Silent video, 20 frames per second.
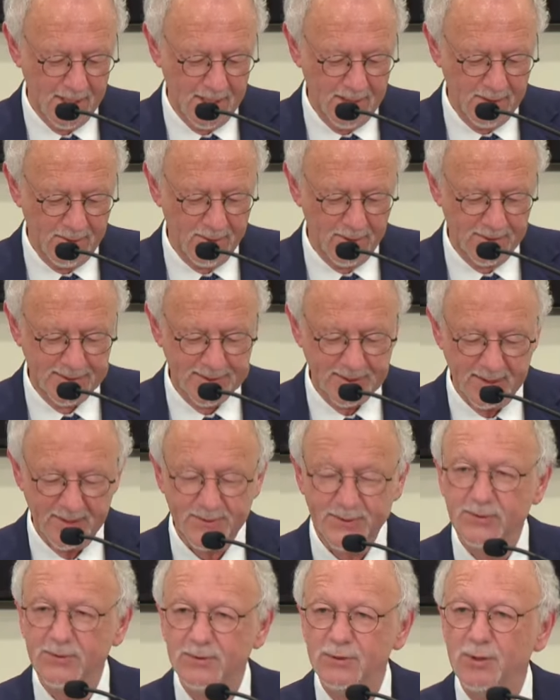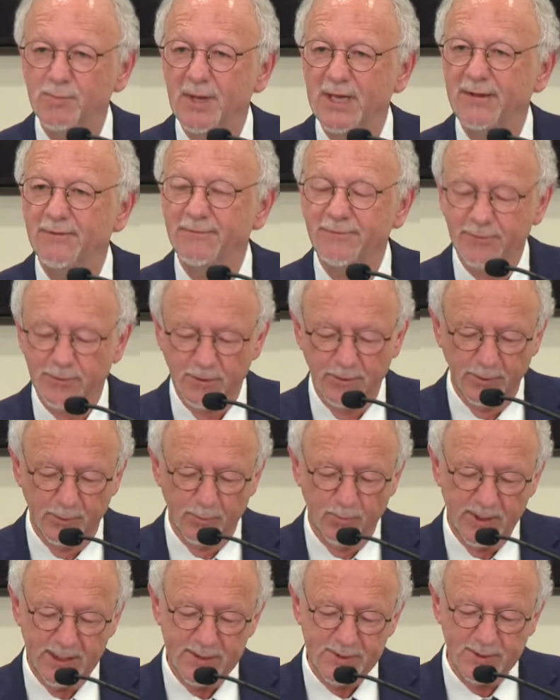There is also, you may have heard,
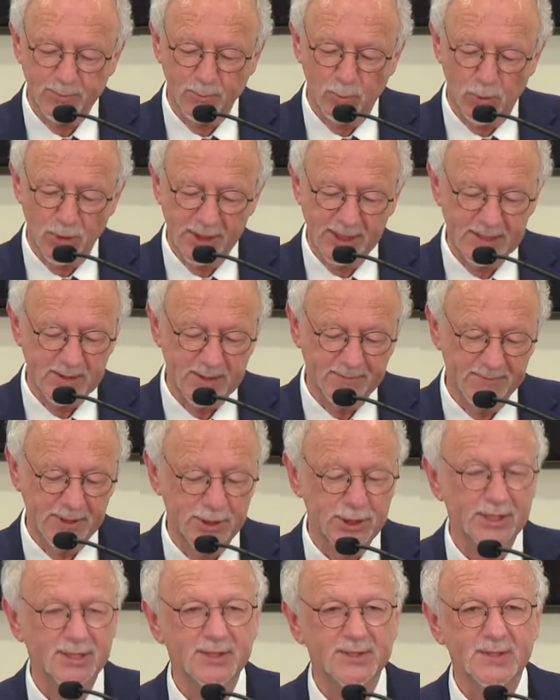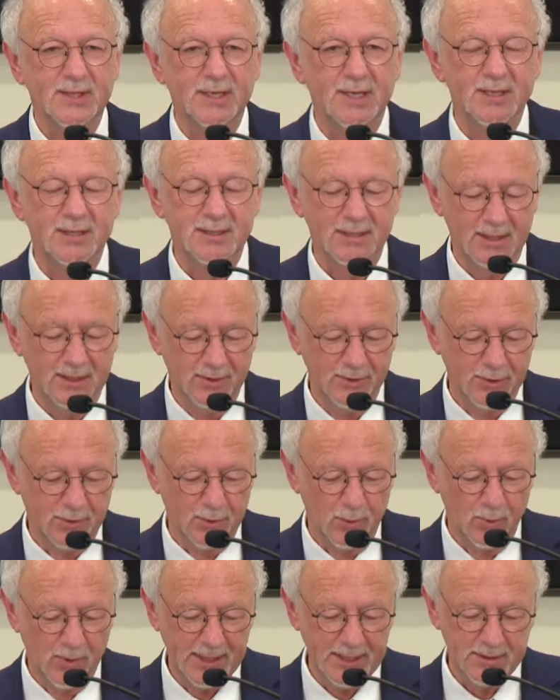recent warnings of a genocide in the
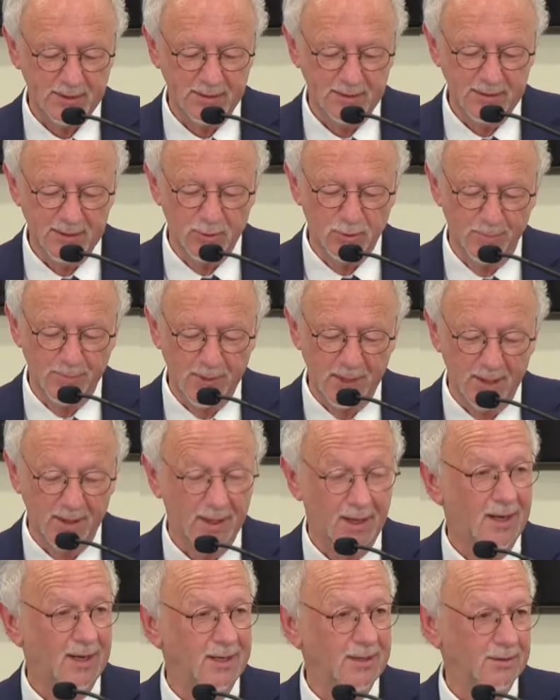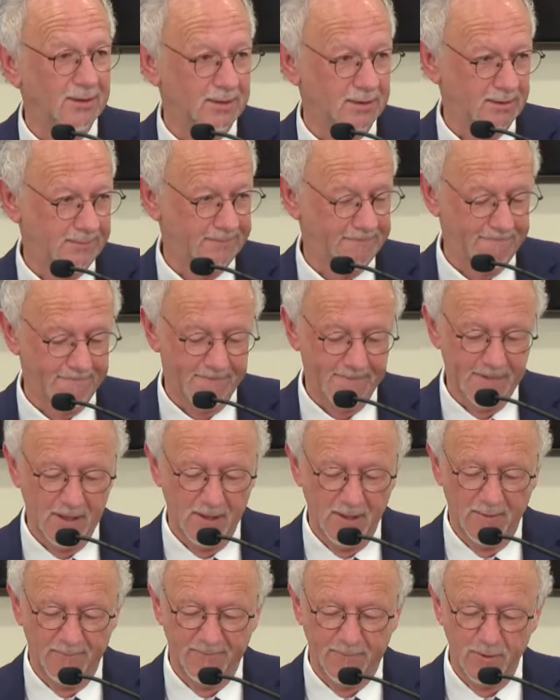Great Nicobar Island
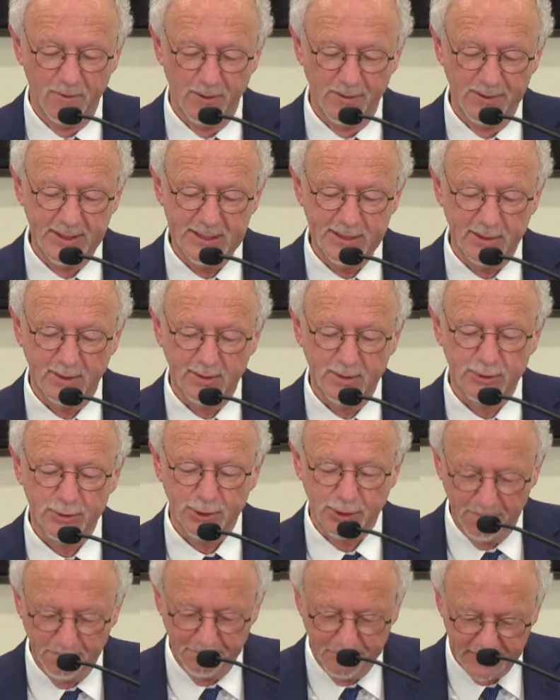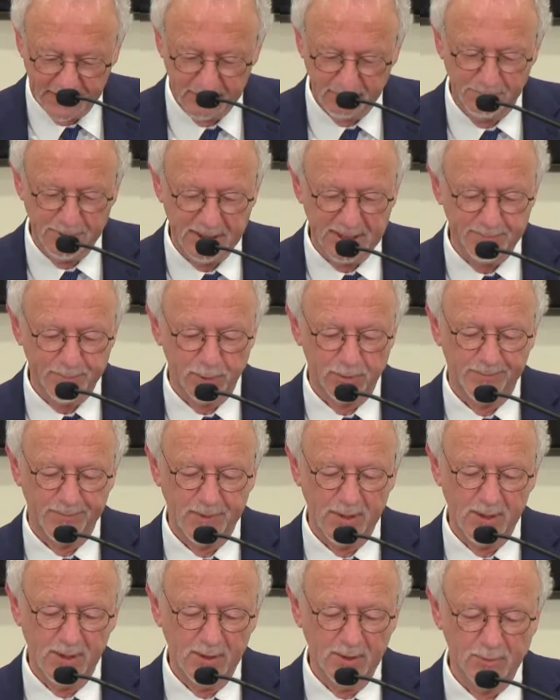for the Shumpen people
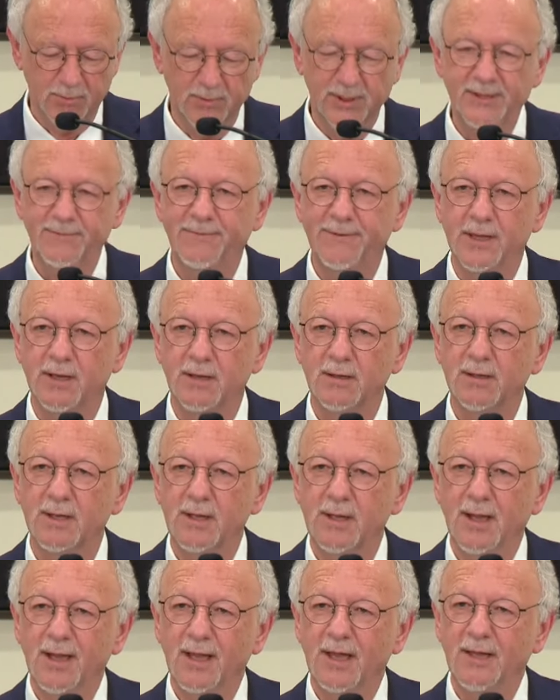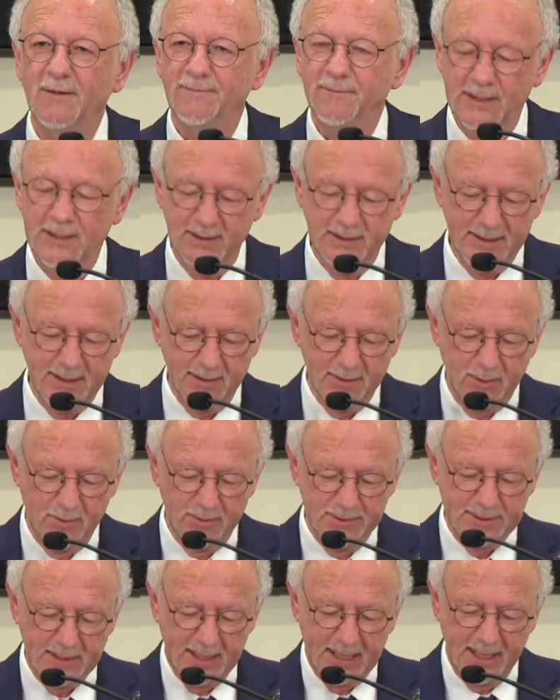who live there if India
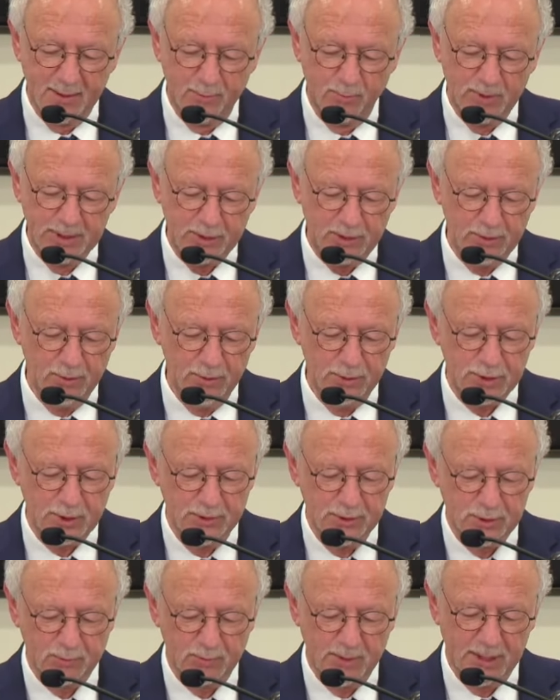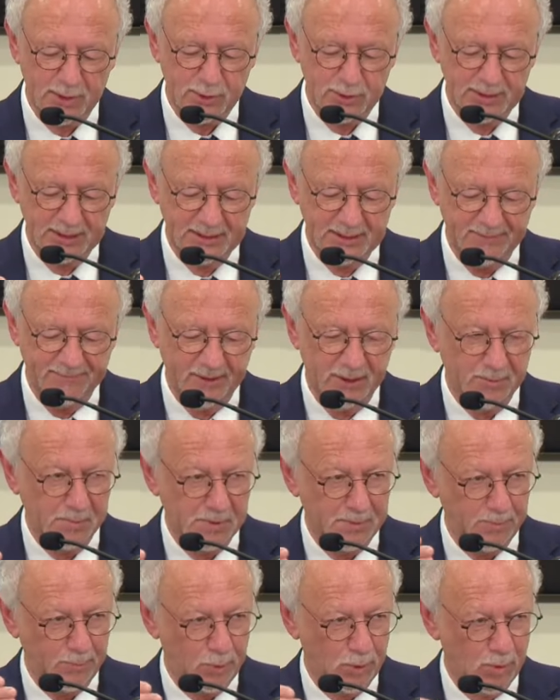goes ahead with huge construction and
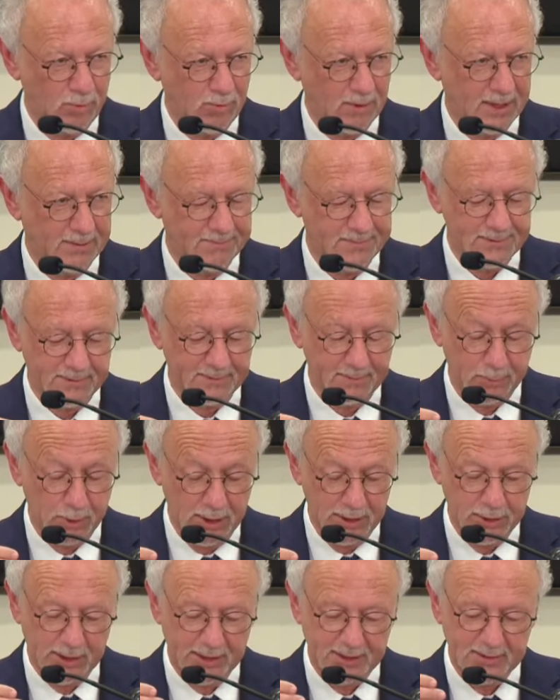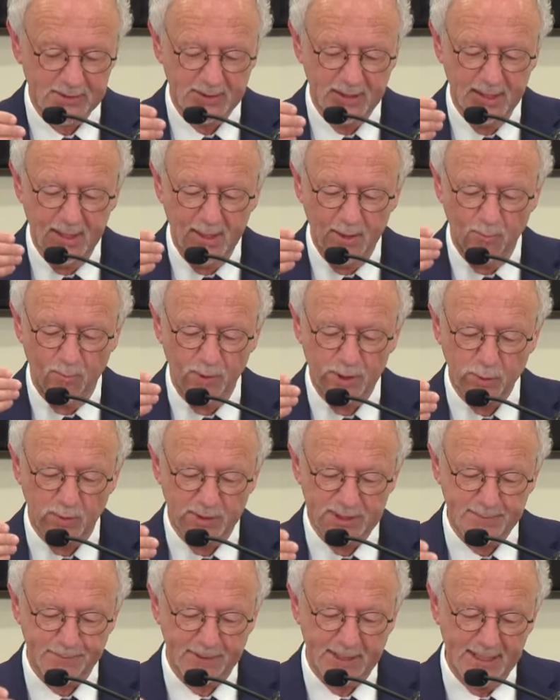development programs, projects, which
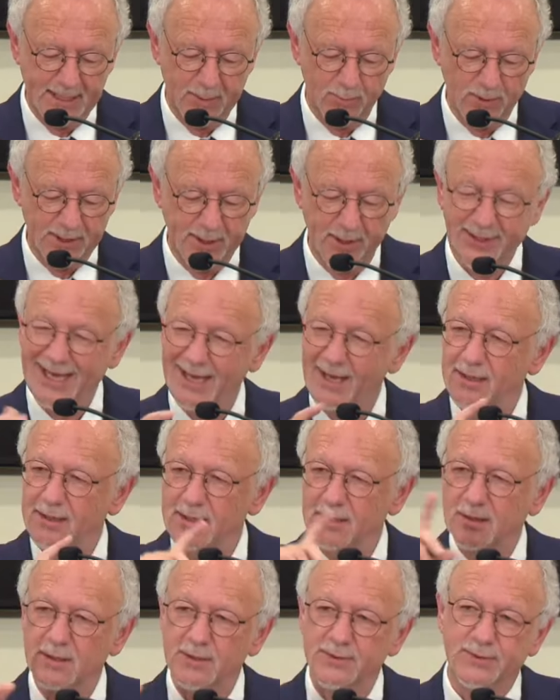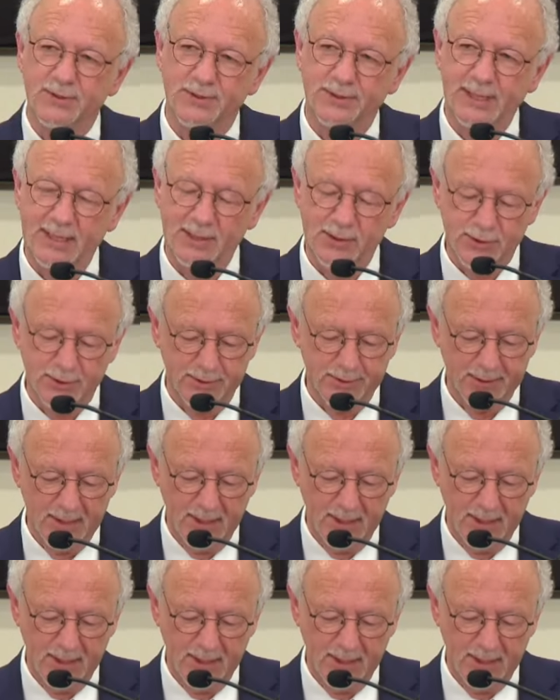was planned without any consultation